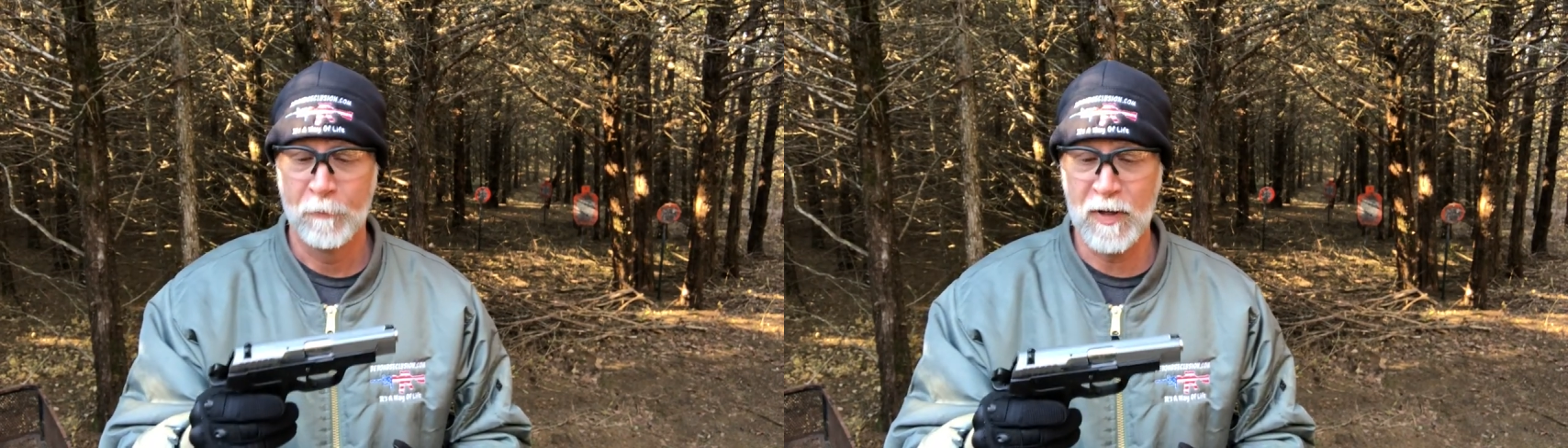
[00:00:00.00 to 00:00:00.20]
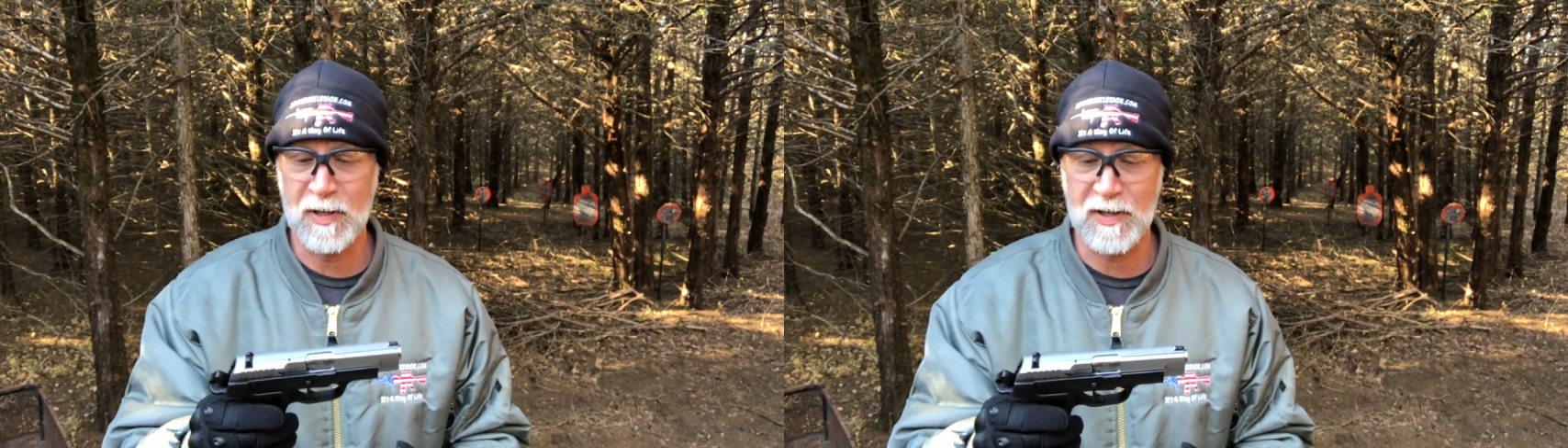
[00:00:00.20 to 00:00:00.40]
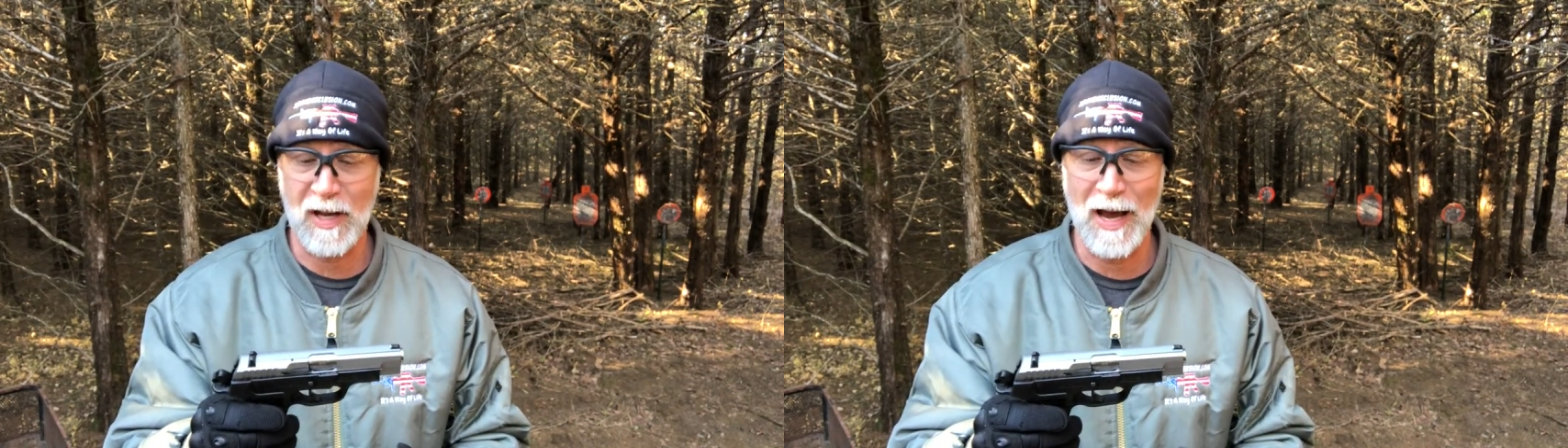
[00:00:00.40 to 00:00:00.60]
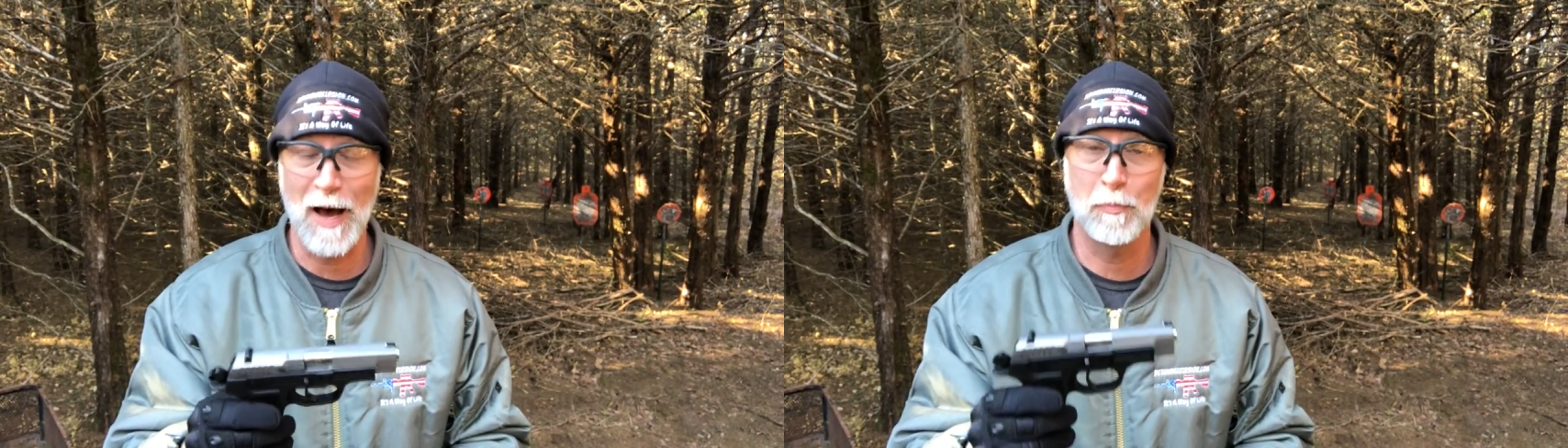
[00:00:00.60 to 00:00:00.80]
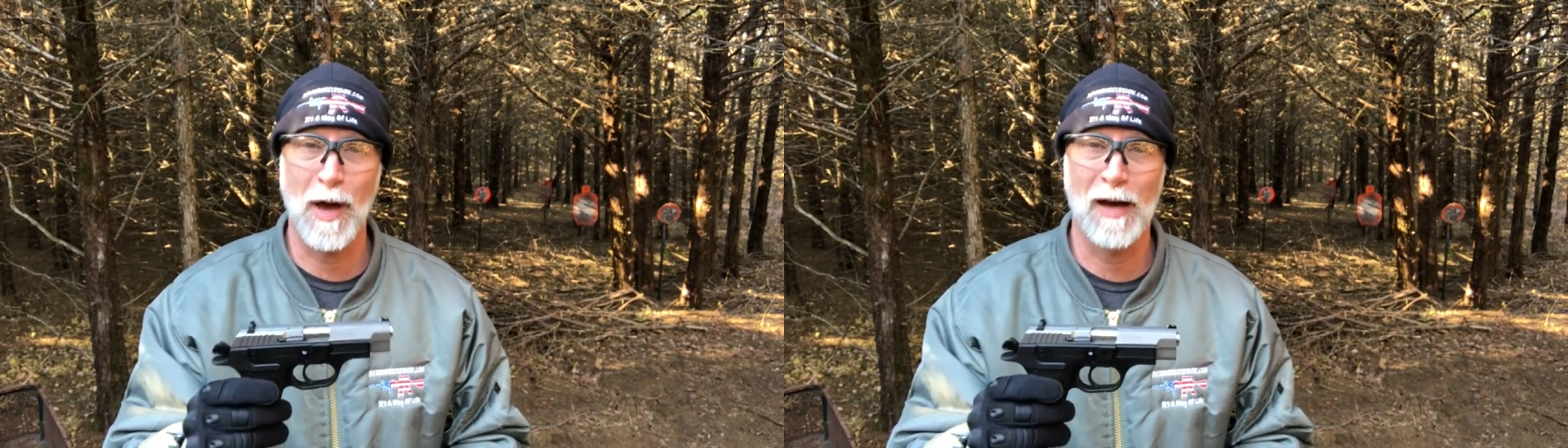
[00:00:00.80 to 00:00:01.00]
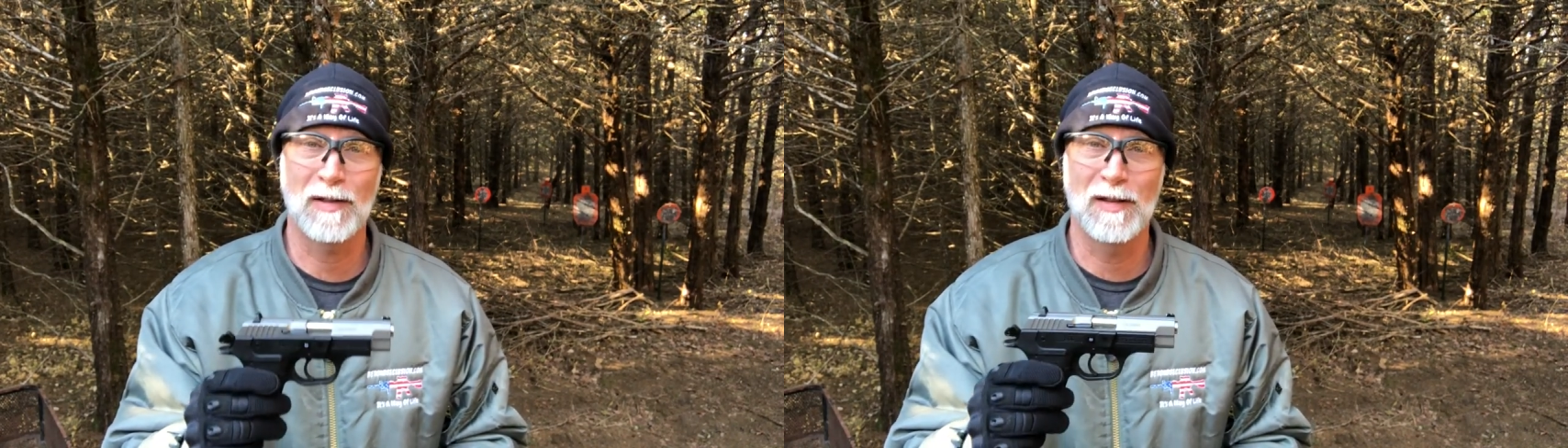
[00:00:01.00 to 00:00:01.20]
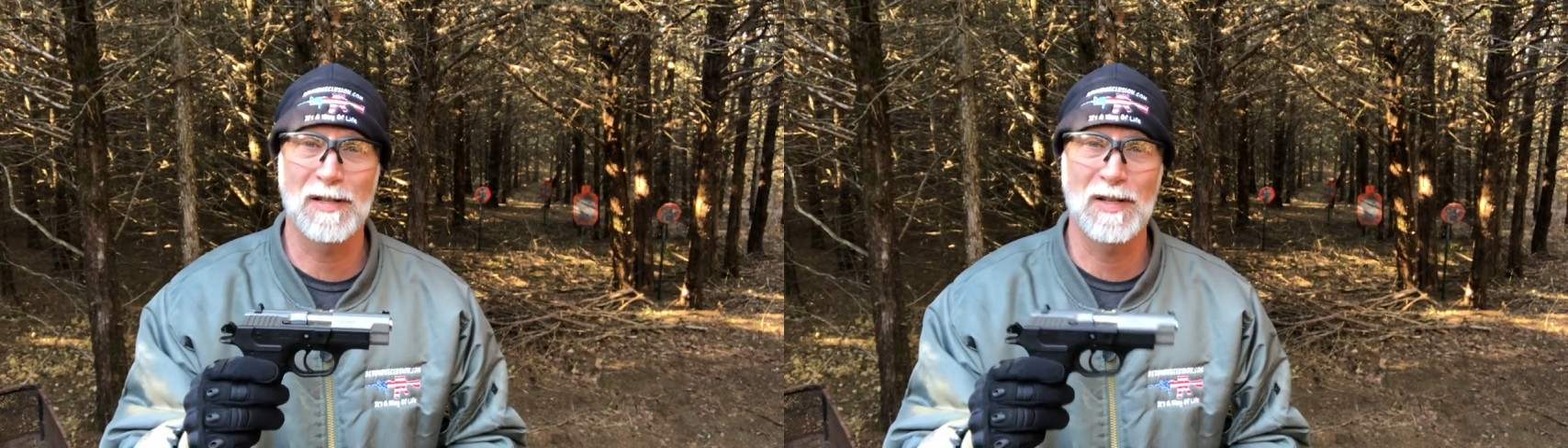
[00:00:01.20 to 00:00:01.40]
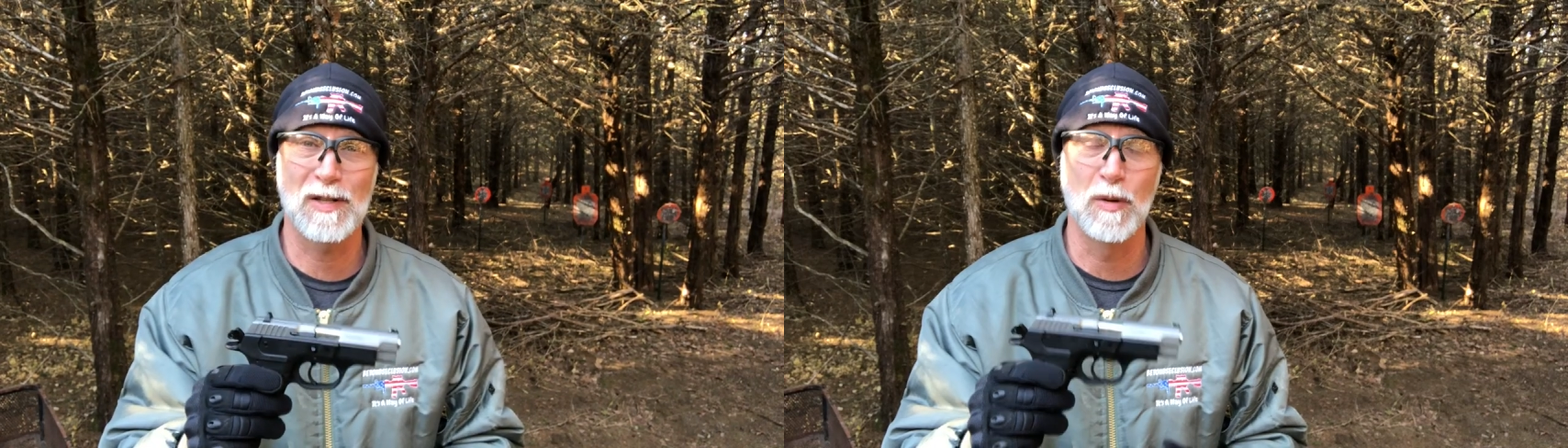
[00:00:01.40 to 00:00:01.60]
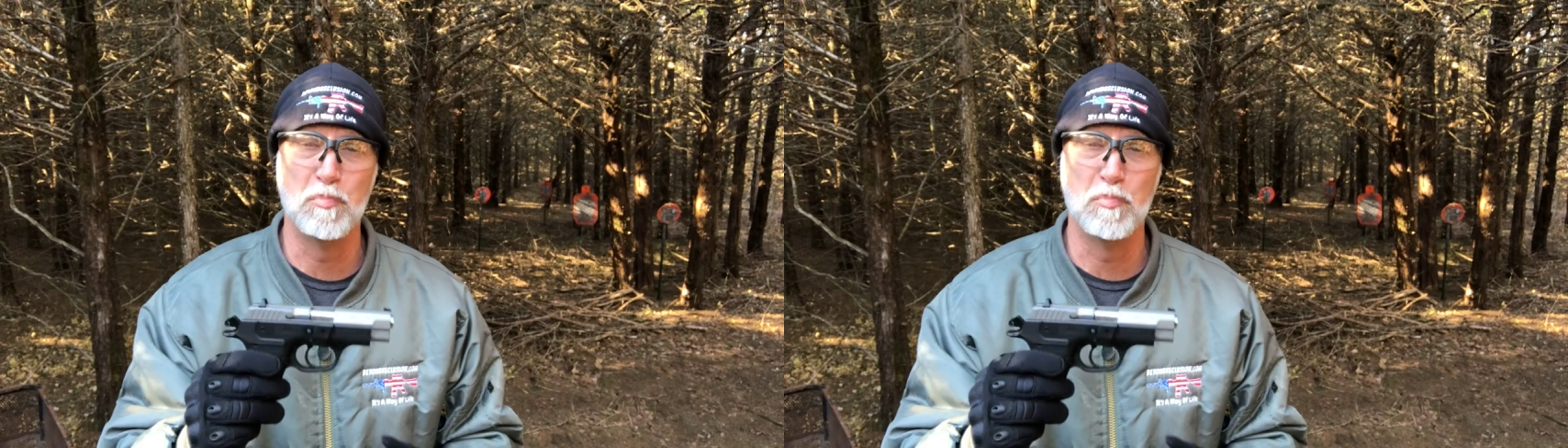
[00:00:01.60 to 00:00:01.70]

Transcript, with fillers: This is a compact, this is the